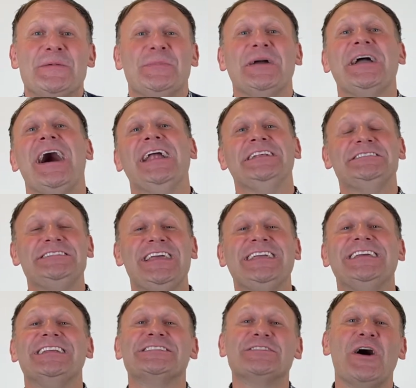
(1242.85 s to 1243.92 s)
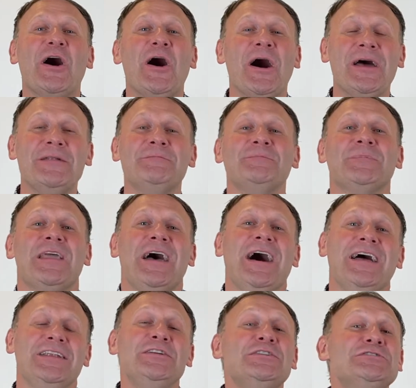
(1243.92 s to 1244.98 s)
but God is taking us on
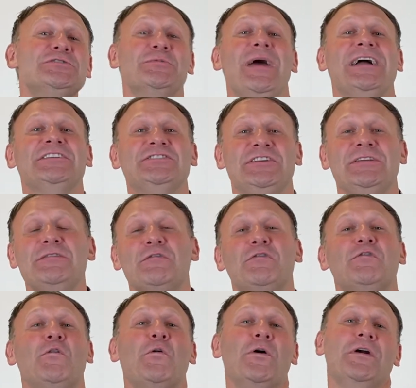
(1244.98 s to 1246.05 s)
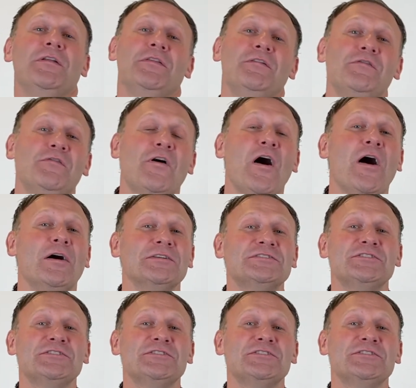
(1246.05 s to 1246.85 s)
a new direction for the fall.